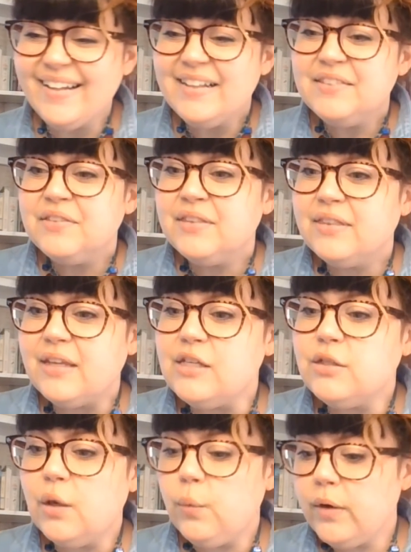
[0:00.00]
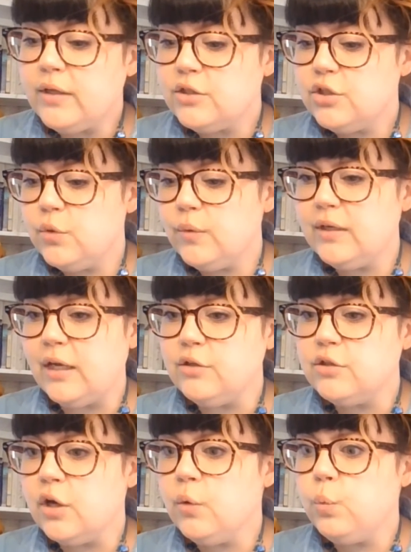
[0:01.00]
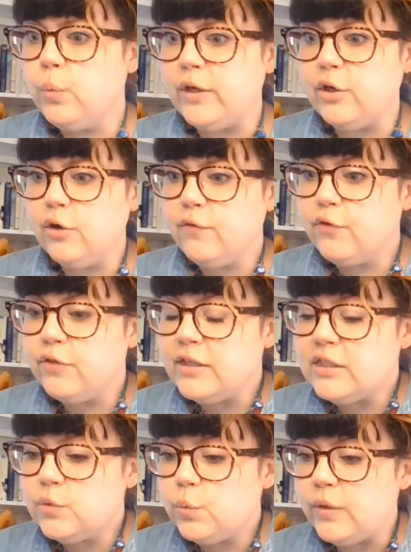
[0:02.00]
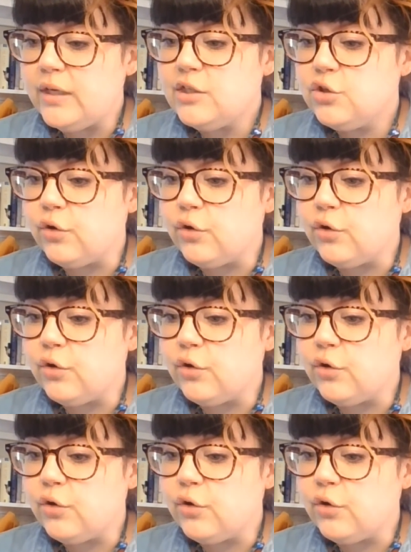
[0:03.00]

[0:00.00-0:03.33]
and so I want to announce our winner for this week's